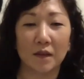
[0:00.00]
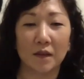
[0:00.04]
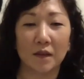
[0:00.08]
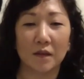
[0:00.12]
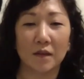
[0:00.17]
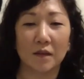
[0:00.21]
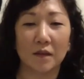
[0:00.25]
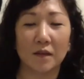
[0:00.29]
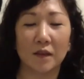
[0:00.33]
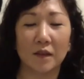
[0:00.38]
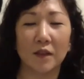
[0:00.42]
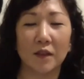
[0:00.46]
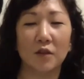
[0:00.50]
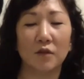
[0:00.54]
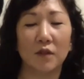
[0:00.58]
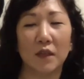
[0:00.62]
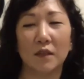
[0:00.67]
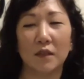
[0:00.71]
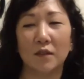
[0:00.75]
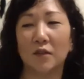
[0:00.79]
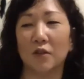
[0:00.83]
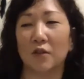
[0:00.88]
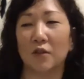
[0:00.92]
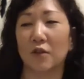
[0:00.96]
you know,
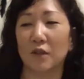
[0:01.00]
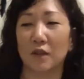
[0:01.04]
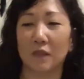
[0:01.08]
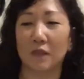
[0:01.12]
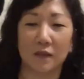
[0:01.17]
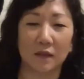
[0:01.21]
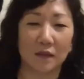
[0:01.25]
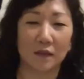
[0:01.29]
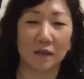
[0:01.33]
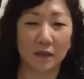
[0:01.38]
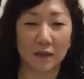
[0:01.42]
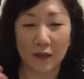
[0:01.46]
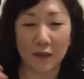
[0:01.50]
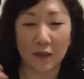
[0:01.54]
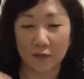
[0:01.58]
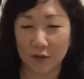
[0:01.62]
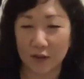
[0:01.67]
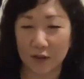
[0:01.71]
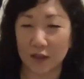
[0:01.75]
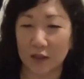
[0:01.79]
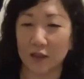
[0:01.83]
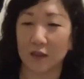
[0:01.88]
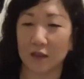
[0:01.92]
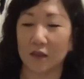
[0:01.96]
like Uranus is
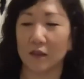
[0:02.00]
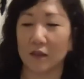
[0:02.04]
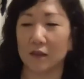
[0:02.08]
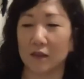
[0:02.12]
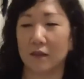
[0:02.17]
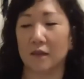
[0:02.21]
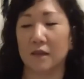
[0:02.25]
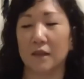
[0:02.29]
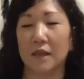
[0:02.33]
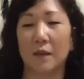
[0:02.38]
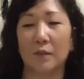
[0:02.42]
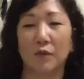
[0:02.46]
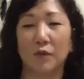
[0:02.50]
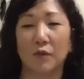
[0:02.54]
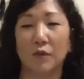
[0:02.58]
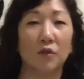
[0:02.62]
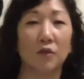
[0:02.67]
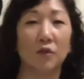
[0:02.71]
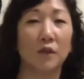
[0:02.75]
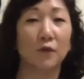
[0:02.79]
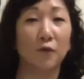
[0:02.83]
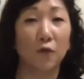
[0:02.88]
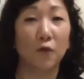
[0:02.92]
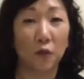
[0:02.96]
7 years, Neptune
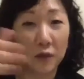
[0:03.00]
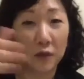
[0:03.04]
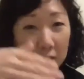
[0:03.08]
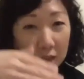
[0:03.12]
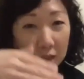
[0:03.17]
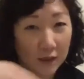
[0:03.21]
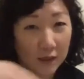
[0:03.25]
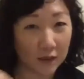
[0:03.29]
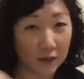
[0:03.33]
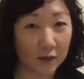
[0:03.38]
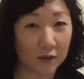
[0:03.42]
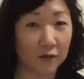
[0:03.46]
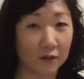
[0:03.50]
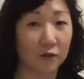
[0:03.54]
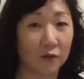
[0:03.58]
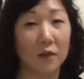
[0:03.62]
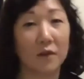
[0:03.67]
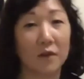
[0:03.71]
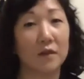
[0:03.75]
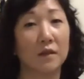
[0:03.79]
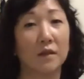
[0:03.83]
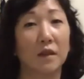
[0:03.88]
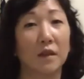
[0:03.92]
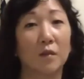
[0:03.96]
is 14 years around
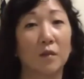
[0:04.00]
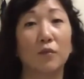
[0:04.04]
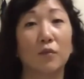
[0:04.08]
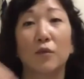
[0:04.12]
the sun.